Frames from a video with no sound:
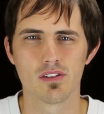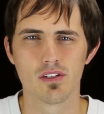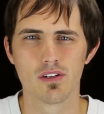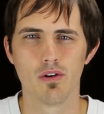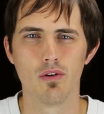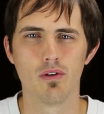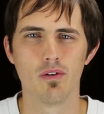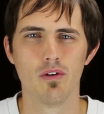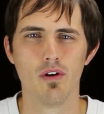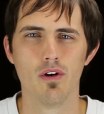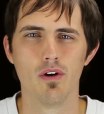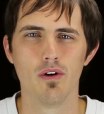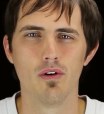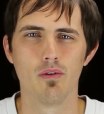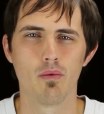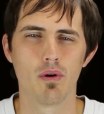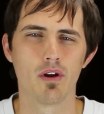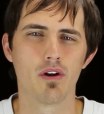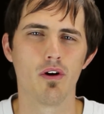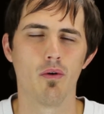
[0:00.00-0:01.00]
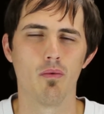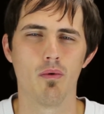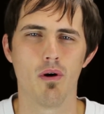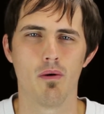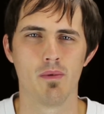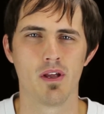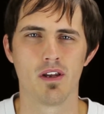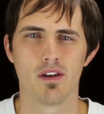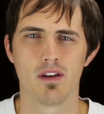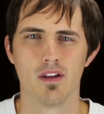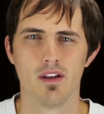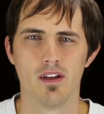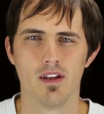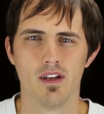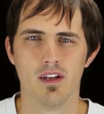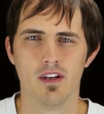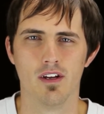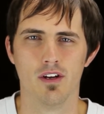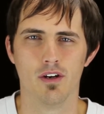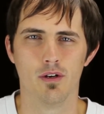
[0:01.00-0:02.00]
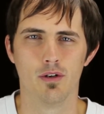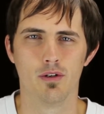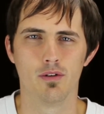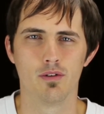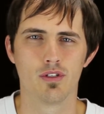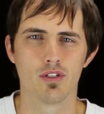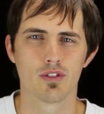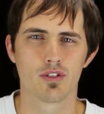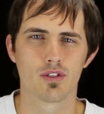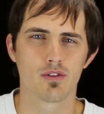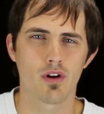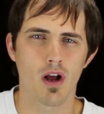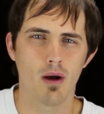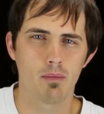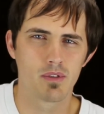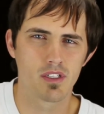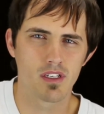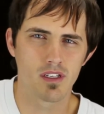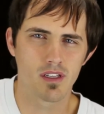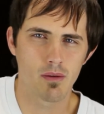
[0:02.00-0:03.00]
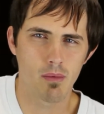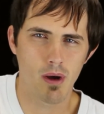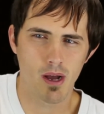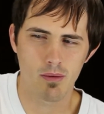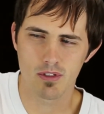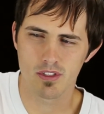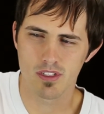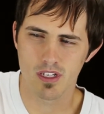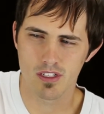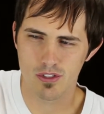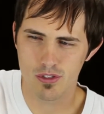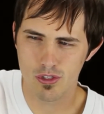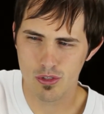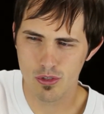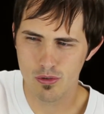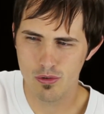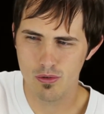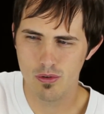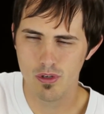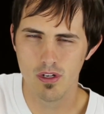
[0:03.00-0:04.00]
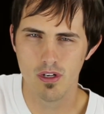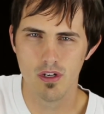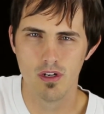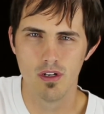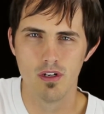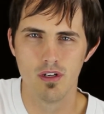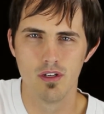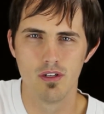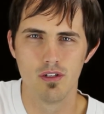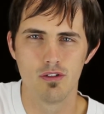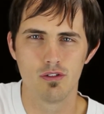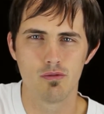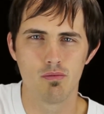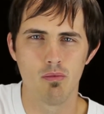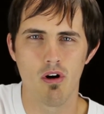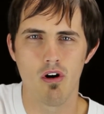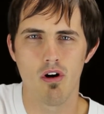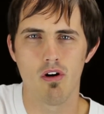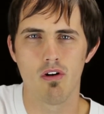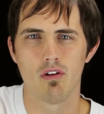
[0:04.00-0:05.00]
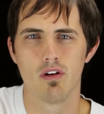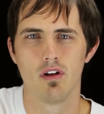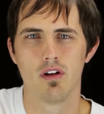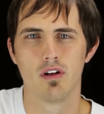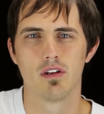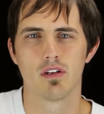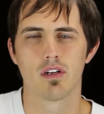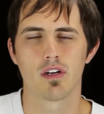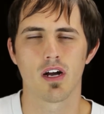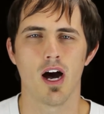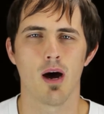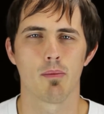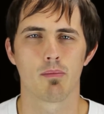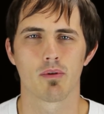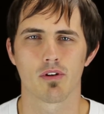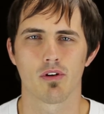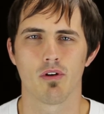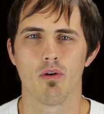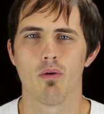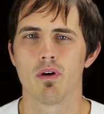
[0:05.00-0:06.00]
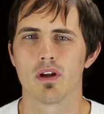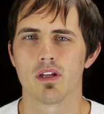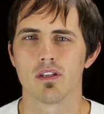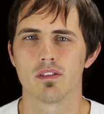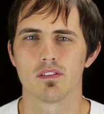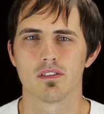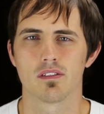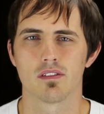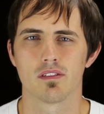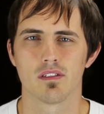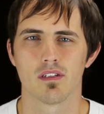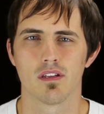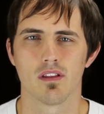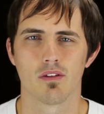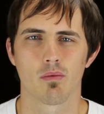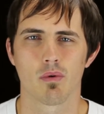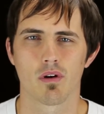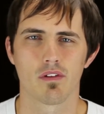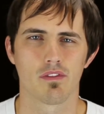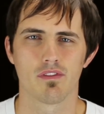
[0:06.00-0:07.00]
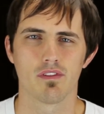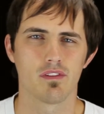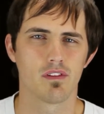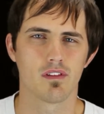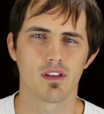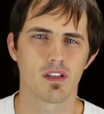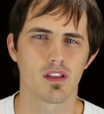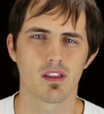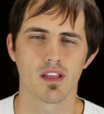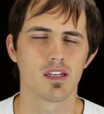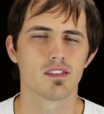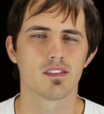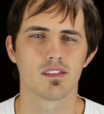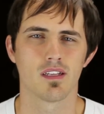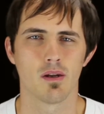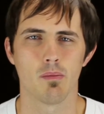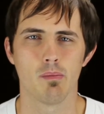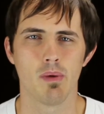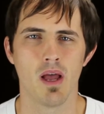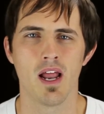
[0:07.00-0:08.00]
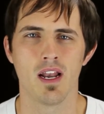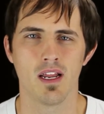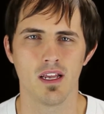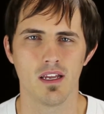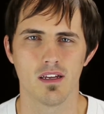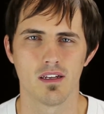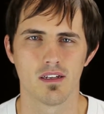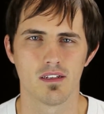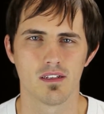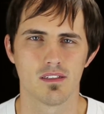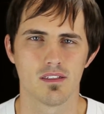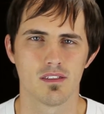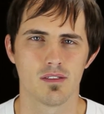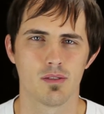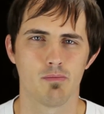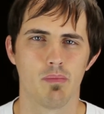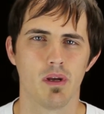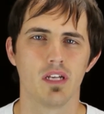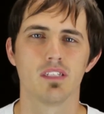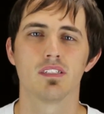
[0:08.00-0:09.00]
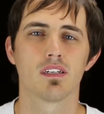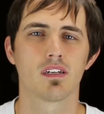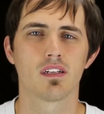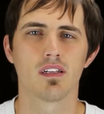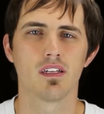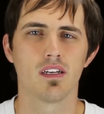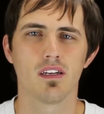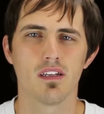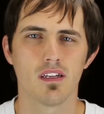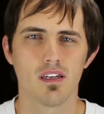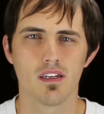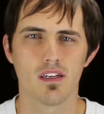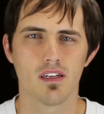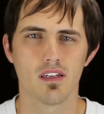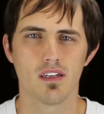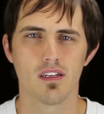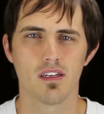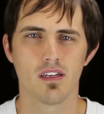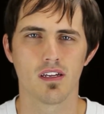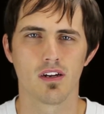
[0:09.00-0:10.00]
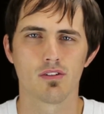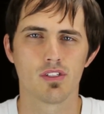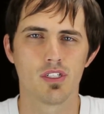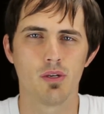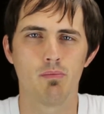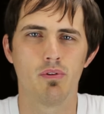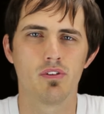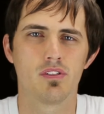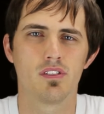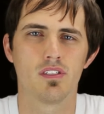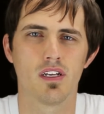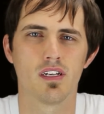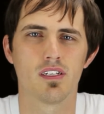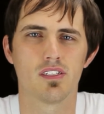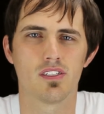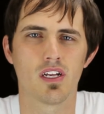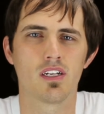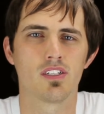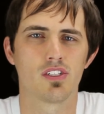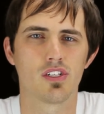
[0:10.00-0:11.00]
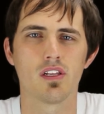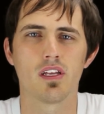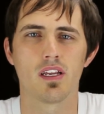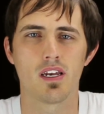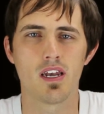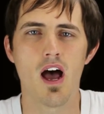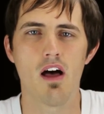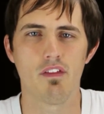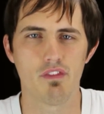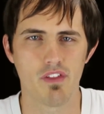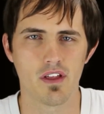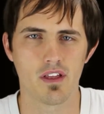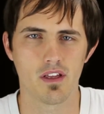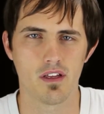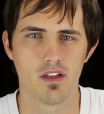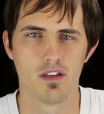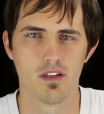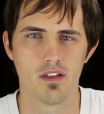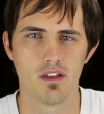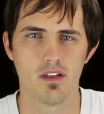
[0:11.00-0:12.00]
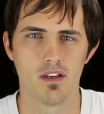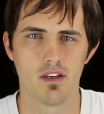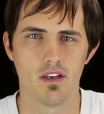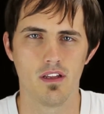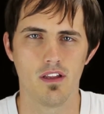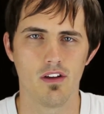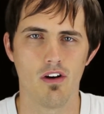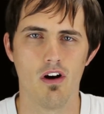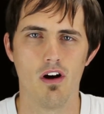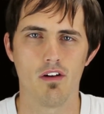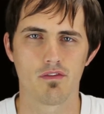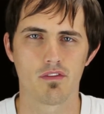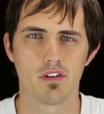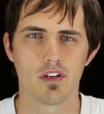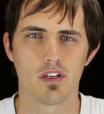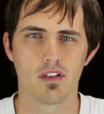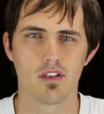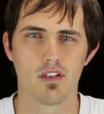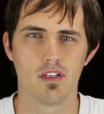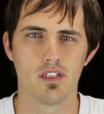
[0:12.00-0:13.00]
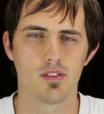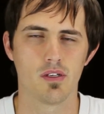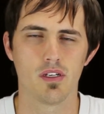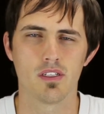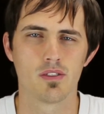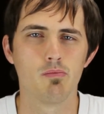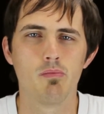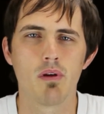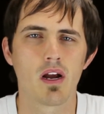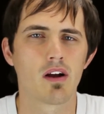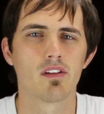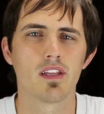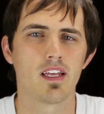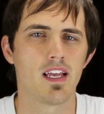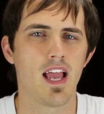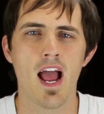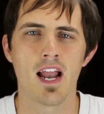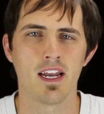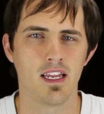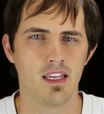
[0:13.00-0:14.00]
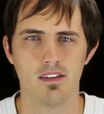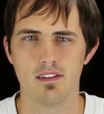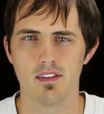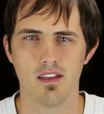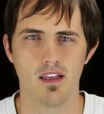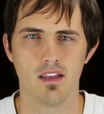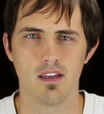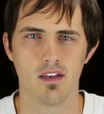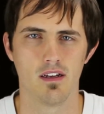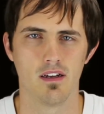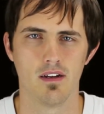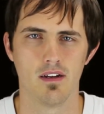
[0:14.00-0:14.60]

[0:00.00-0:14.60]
little widow woman who just drops in, the Bible says, 2 small copper coins, and they're worth less than a penny. It's basically, she puts in essentially nothing into the offering. It's barely anything.